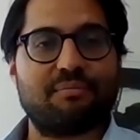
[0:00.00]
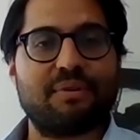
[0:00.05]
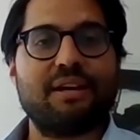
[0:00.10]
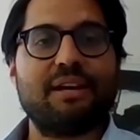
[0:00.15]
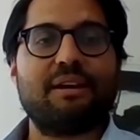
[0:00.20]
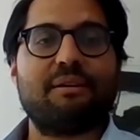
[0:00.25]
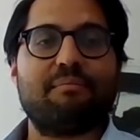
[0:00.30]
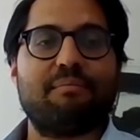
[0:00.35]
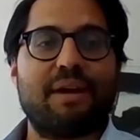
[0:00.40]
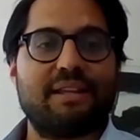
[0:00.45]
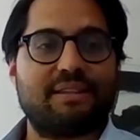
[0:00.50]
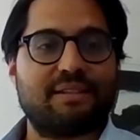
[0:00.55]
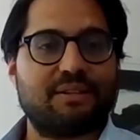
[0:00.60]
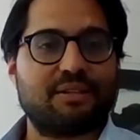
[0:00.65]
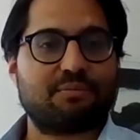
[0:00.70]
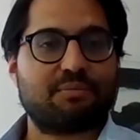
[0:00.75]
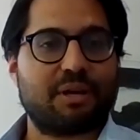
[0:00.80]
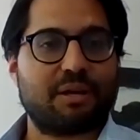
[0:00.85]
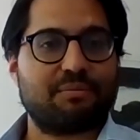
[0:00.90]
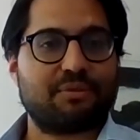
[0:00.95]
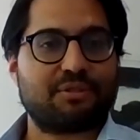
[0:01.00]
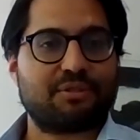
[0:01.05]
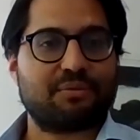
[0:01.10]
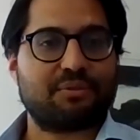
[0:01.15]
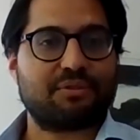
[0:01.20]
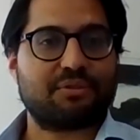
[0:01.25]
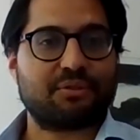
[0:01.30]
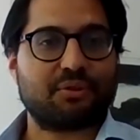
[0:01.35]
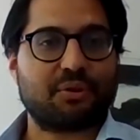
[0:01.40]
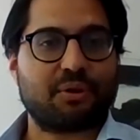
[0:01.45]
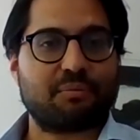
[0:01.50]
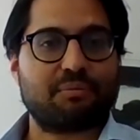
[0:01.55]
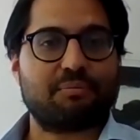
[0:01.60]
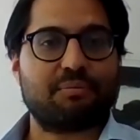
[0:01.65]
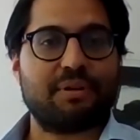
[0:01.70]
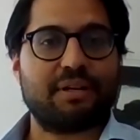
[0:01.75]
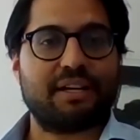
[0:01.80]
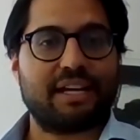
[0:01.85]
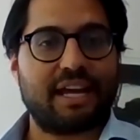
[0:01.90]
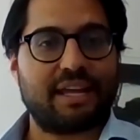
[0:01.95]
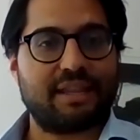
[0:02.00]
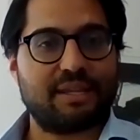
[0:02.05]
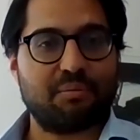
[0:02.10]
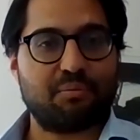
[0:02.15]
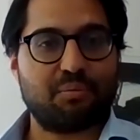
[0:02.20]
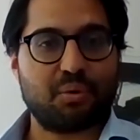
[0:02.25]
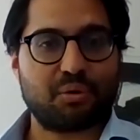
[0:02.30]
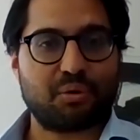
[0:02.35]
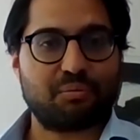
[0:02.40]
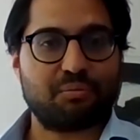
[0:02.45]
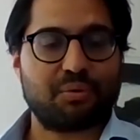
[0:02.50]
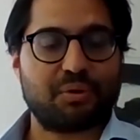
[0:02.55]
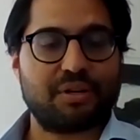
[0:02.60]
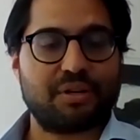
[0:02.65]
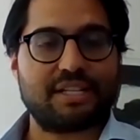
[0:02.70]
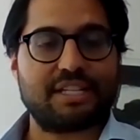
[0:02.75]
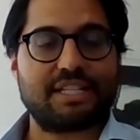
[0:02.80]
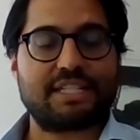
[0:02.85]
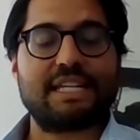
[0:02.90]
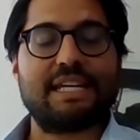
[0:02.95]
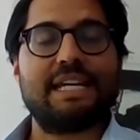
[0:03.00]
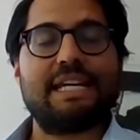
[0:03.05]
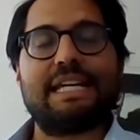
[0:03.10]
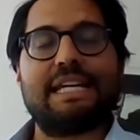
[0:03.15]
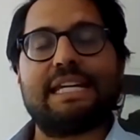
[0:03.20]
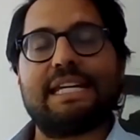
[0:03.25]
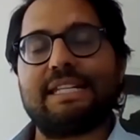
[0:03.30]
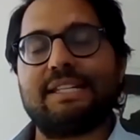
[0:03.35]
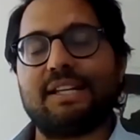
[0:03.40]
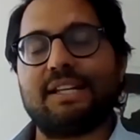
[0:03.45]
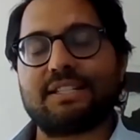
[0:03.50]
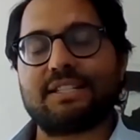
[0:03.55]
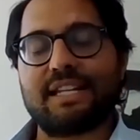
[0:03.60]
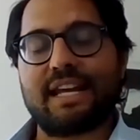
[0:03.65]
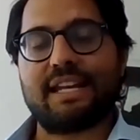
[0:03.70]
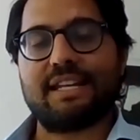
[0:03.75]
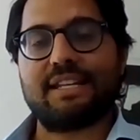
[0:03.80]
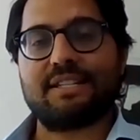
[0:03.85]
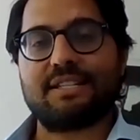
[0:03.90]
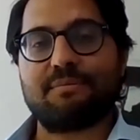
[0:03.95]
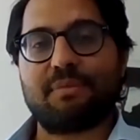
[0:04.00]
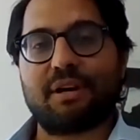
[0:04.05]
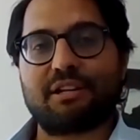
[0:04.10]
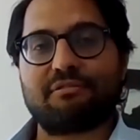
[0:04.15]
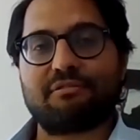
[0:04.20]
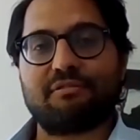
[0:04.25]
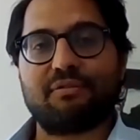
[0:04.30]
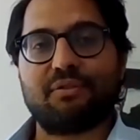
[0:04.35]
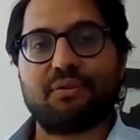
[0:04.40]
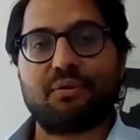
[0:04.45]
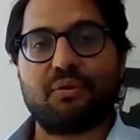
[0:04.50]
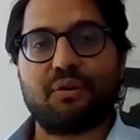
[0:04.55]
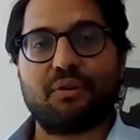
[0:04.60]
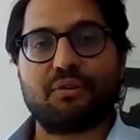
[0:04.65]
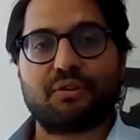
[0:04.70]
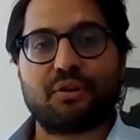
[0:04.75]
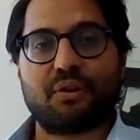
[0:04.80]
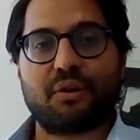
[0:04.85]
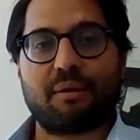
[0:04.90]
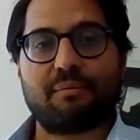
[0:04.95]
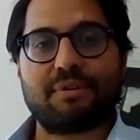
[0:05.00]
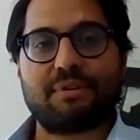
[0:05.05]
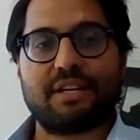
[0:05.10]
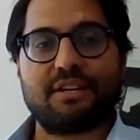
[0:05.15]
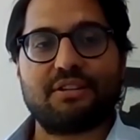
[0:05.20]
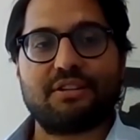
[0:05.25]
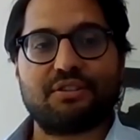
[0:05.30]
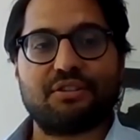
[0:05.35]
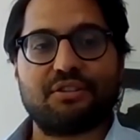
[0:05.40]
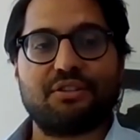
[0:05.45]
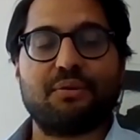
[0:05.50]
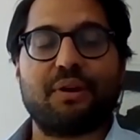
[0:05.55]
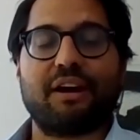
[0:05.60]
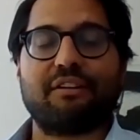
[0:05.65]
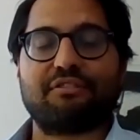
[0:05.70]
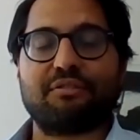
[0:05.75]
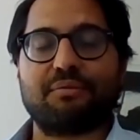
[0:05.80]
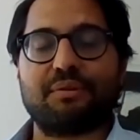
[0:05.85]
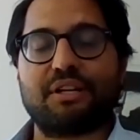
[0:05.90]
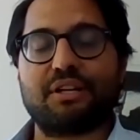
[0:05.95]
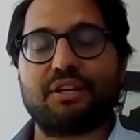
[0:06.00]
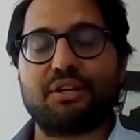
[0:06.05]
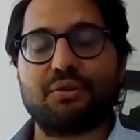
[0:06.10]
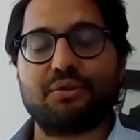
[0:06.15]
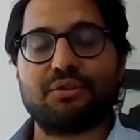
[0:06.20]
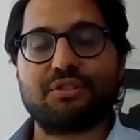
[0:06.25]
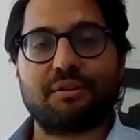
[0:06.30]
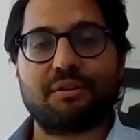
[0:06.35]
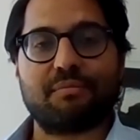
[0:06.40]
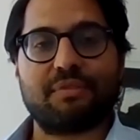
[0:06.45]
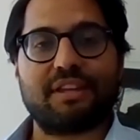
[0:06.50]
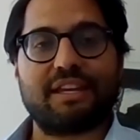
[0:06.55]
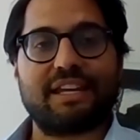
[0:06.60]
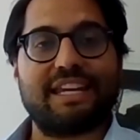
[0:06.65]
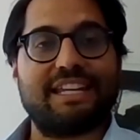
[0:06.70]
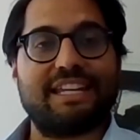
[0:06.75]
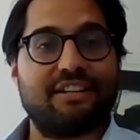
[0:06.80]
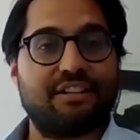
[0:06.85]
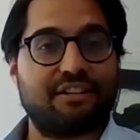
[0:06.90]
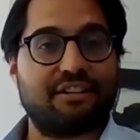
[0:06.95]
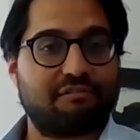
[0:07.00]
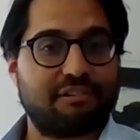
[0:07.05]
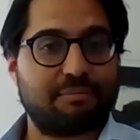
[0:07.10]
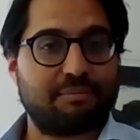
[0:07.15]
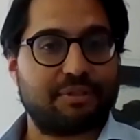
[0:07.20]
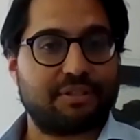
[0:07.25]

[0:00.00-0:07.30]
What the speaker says: maintenance payments will stop. But again, the important point is it doesn't end as a matter of law on cohabitation. You have to include something in an agreement.